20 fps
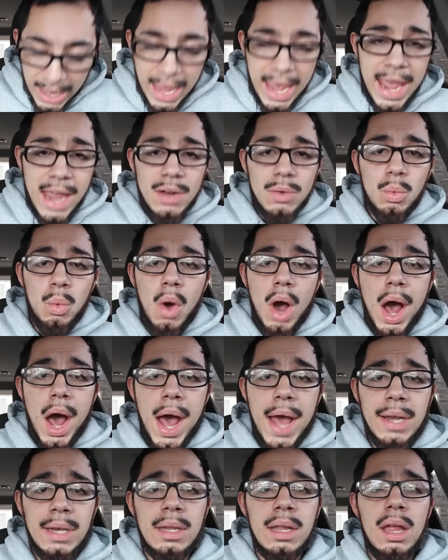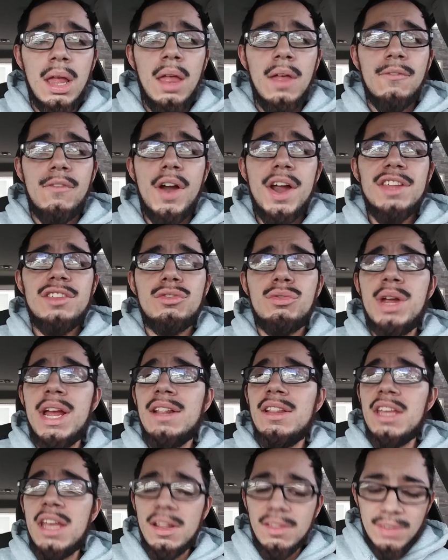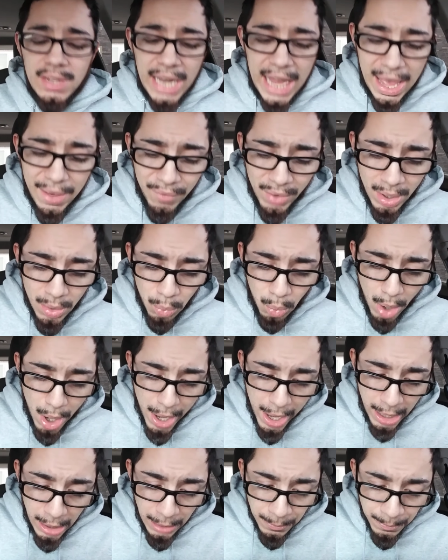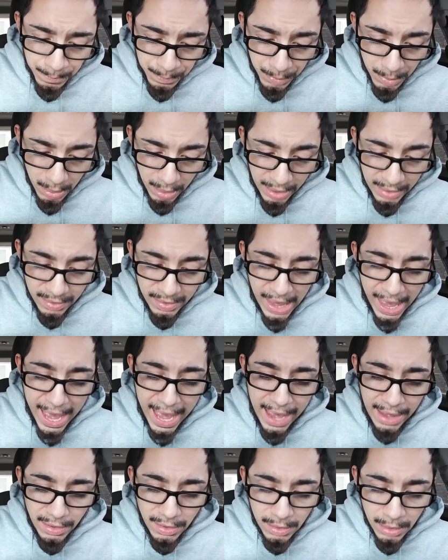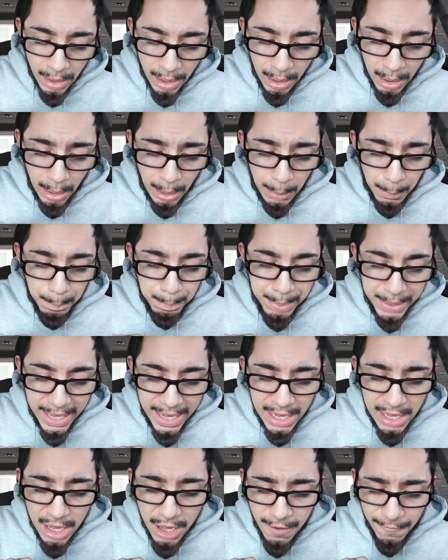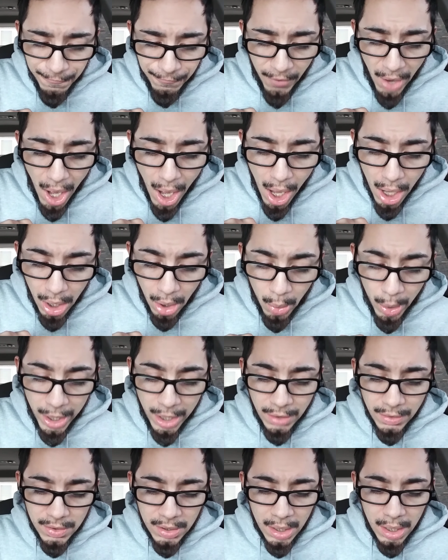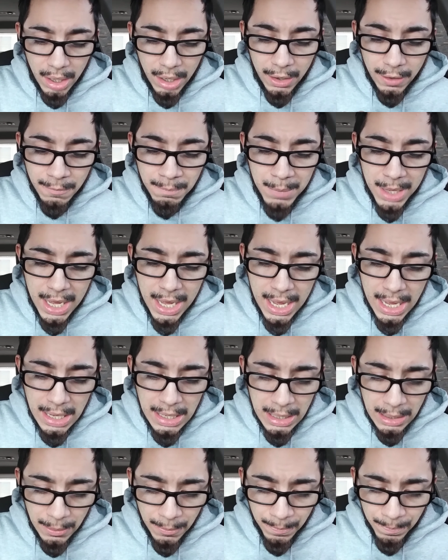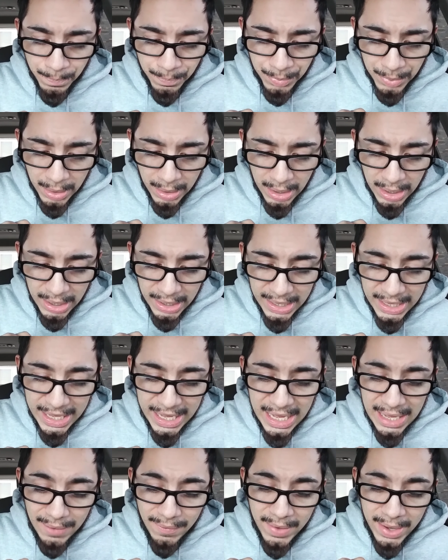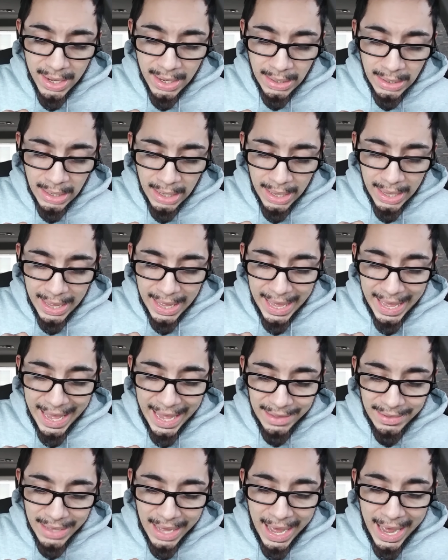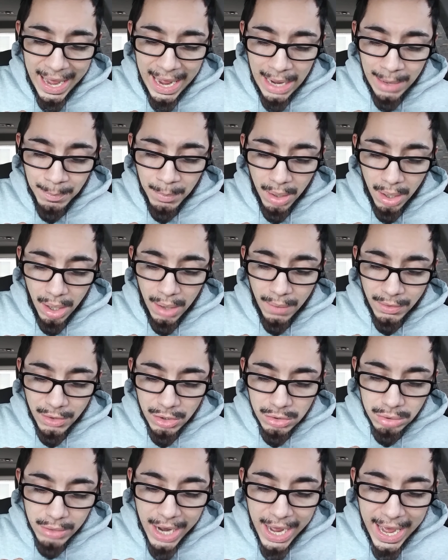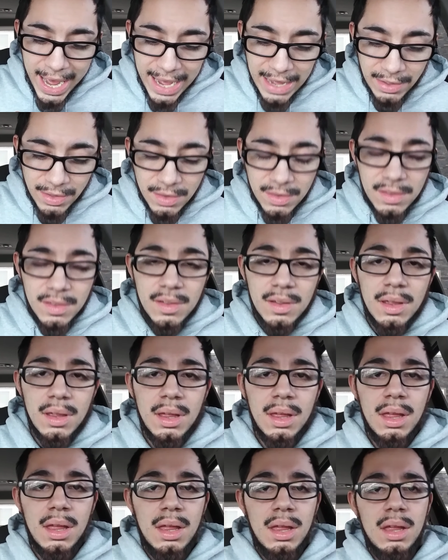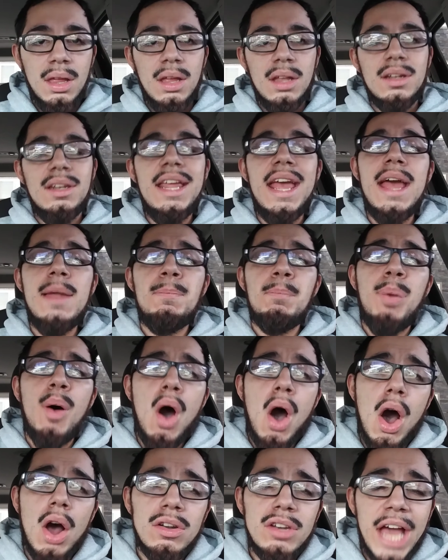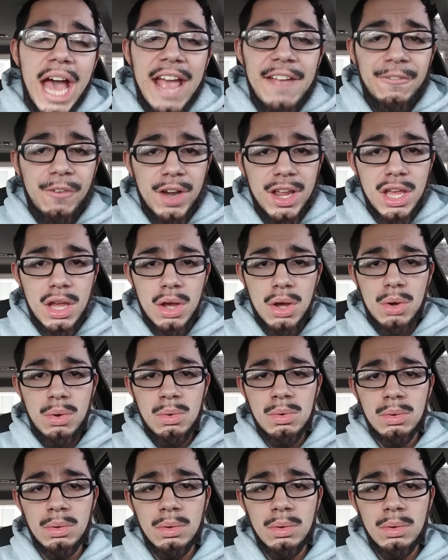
And 1. 1 Corinthians 11 and 1. It says, Be ye followers of me, even as I am of Christ. Did Paul die for you?